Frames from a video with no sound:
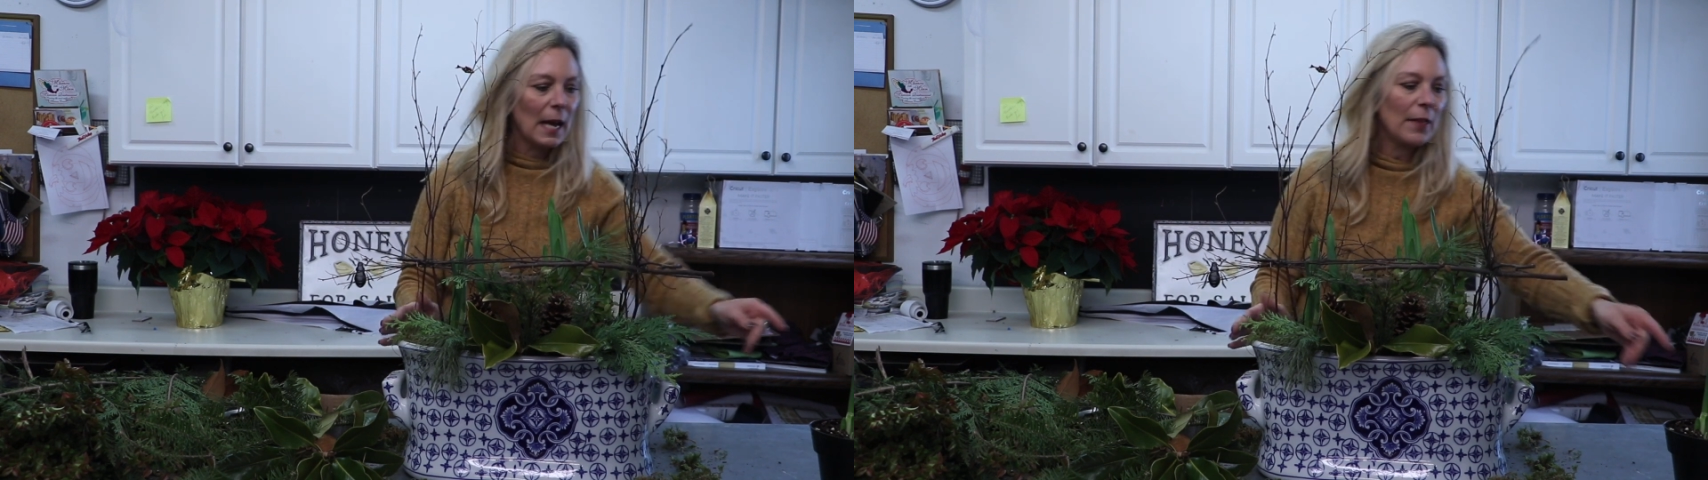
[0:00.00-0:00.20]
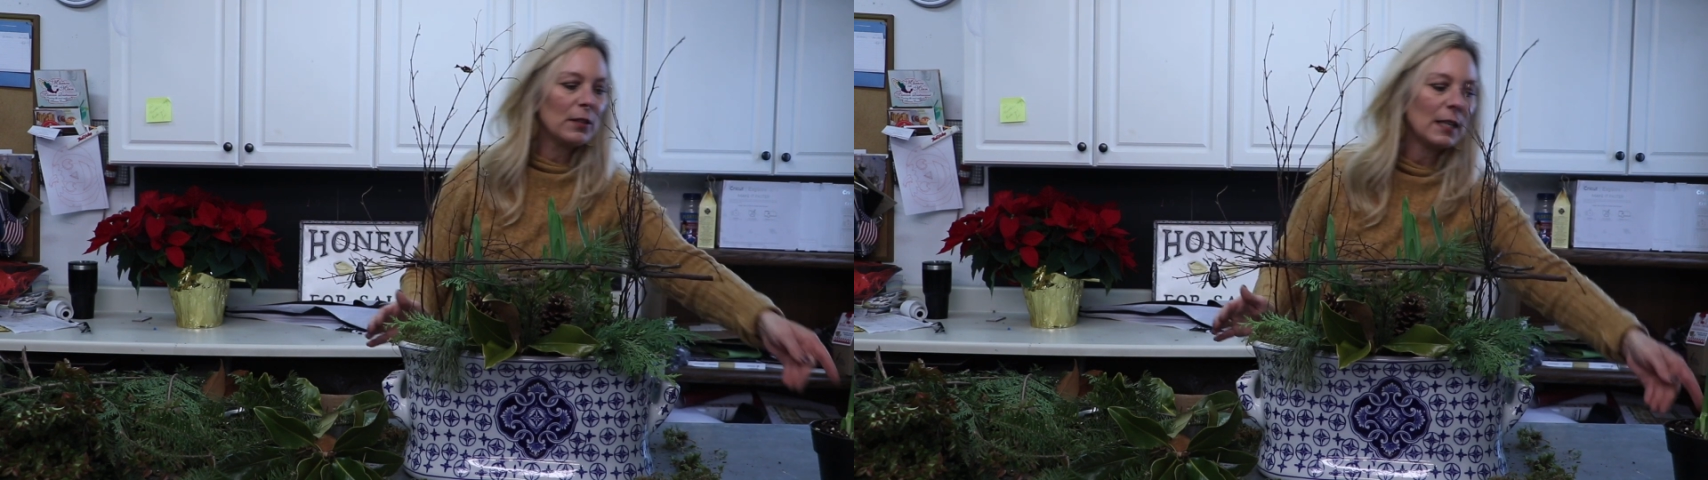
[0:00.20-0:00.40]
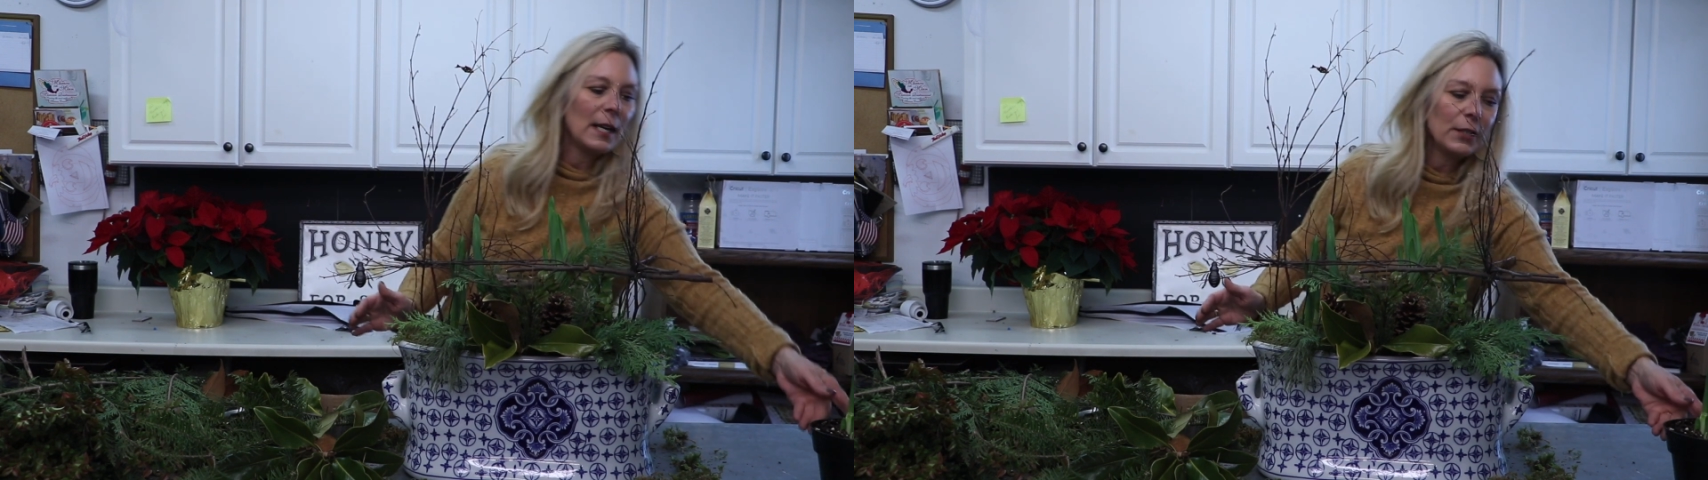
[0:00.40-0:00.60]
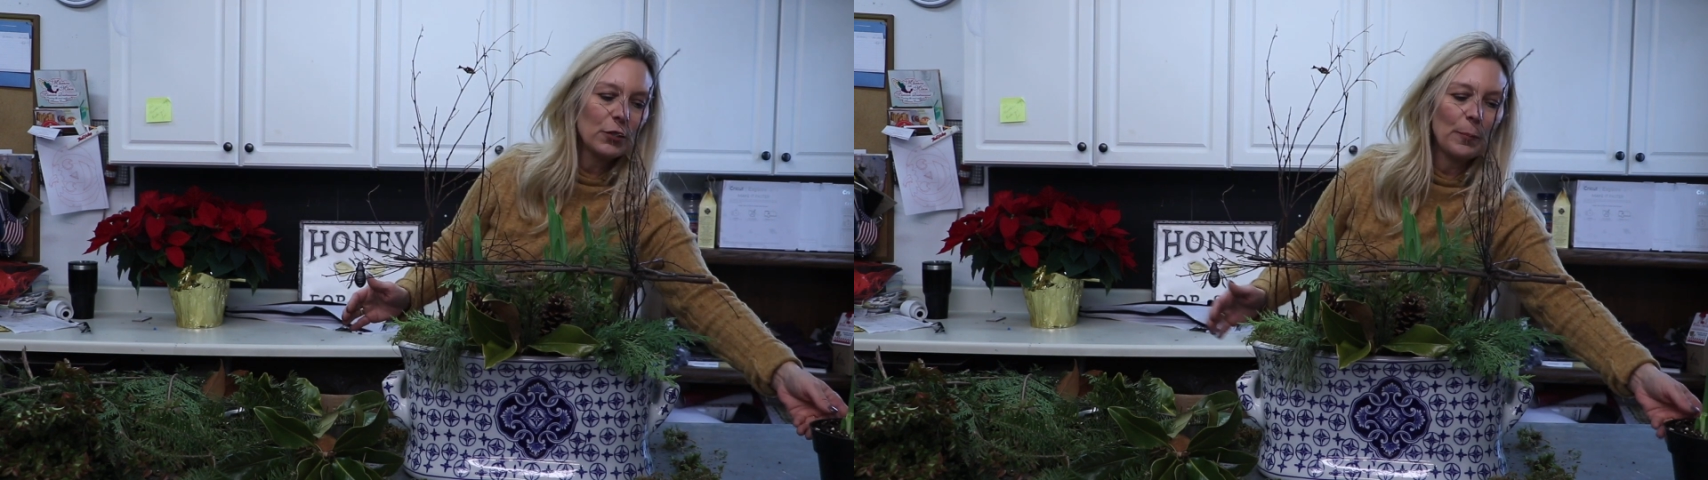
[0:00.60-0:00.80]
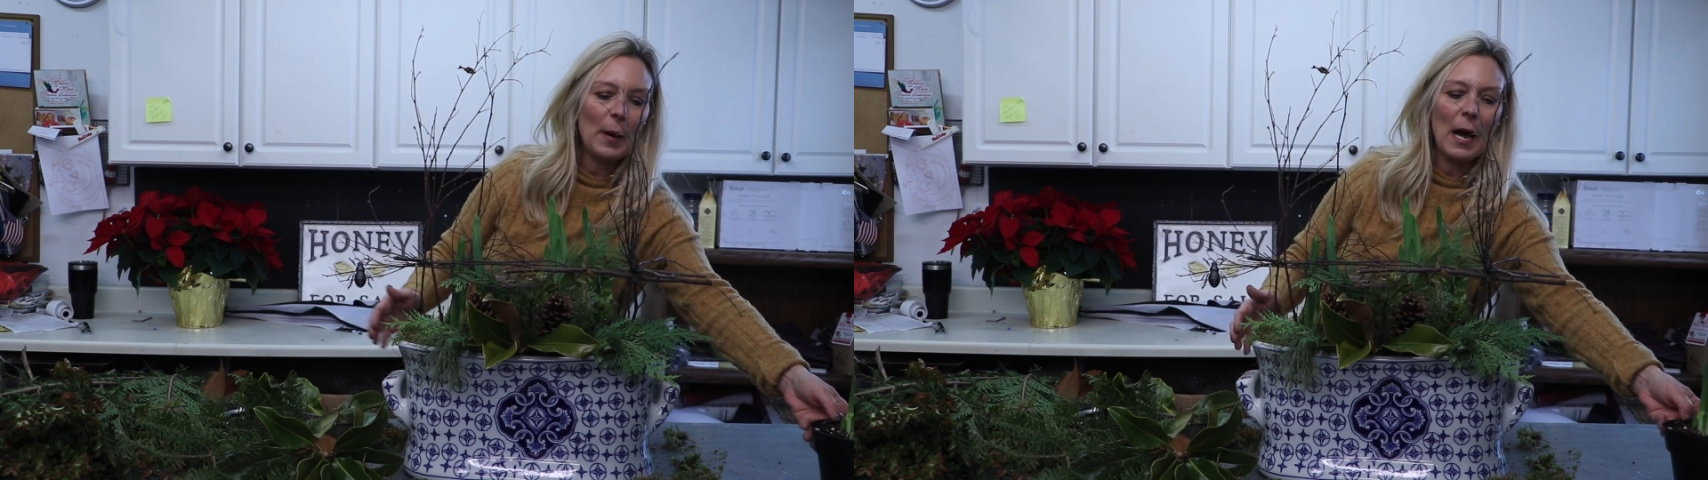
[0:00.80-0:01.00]
And this
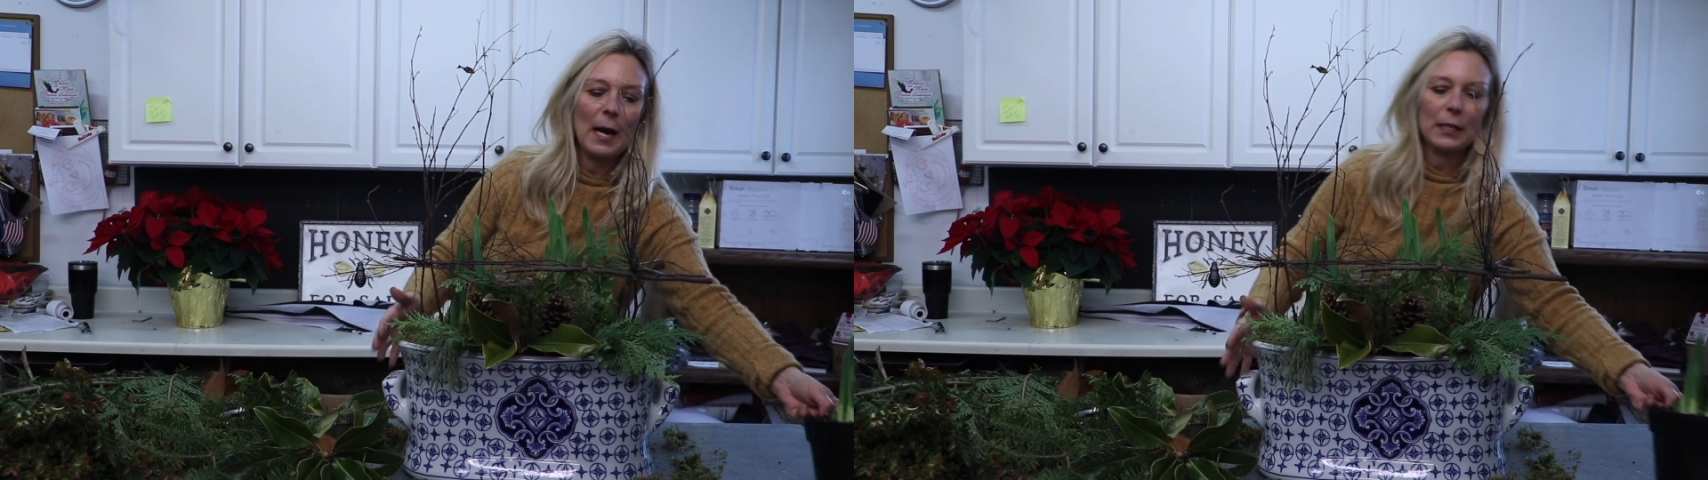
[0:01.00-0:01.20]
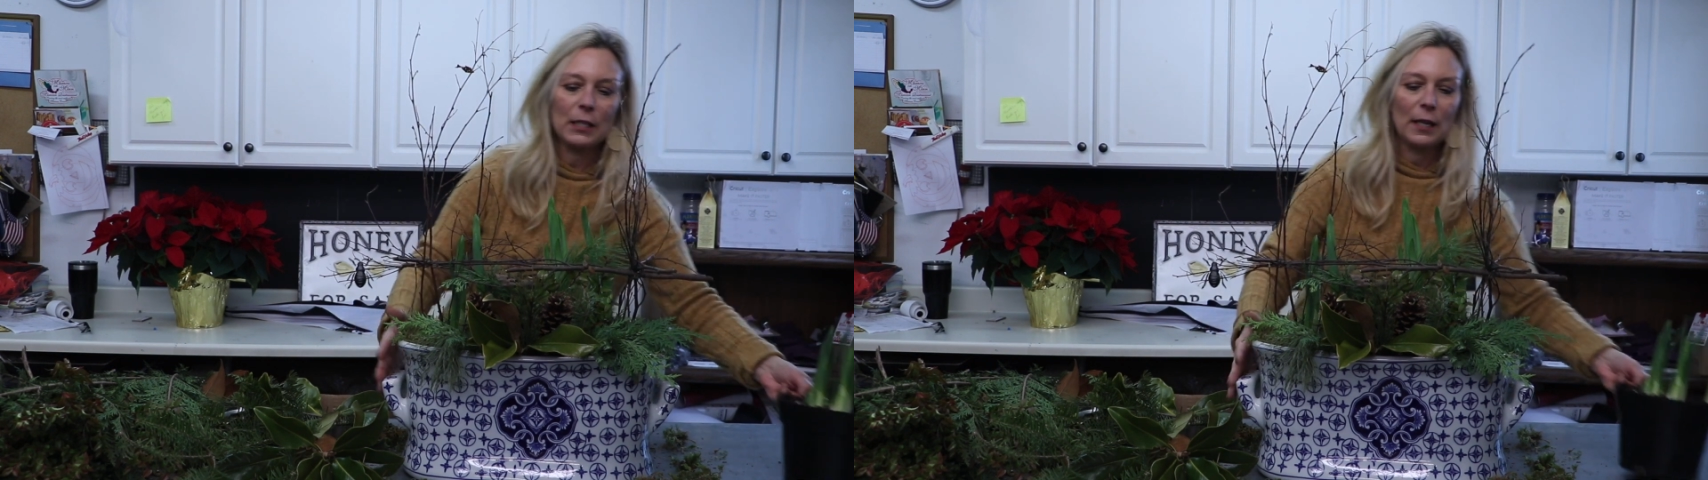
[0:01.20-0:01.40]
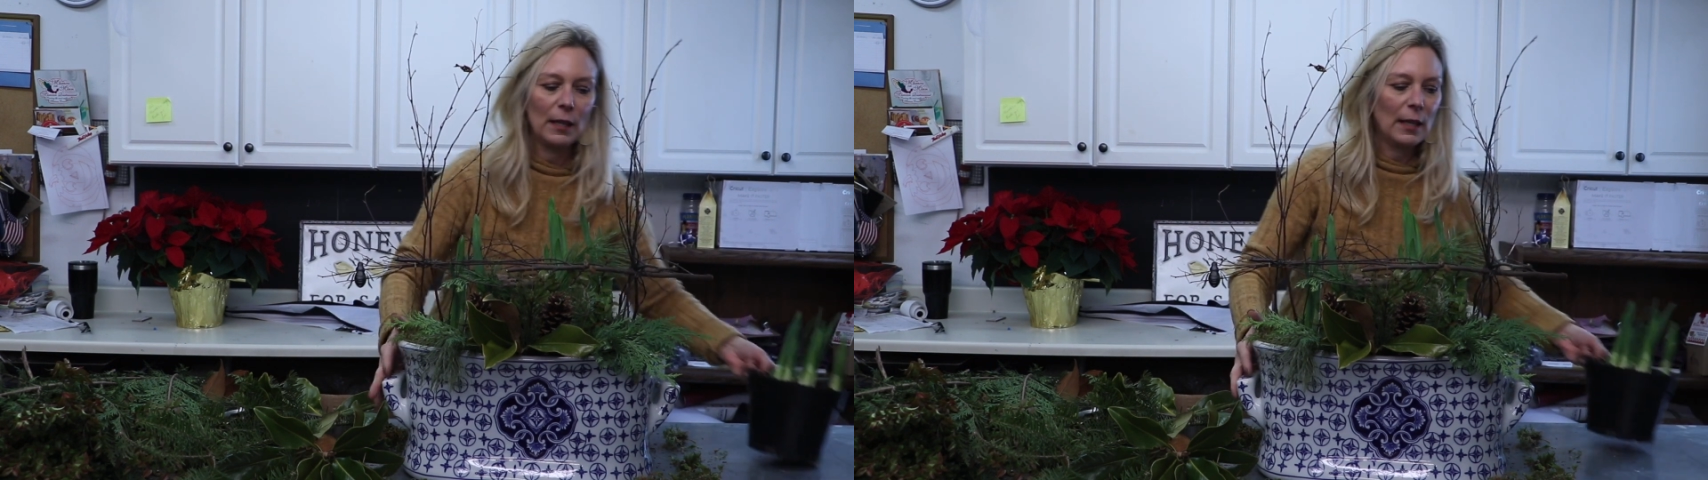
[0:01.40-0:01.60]
extra pot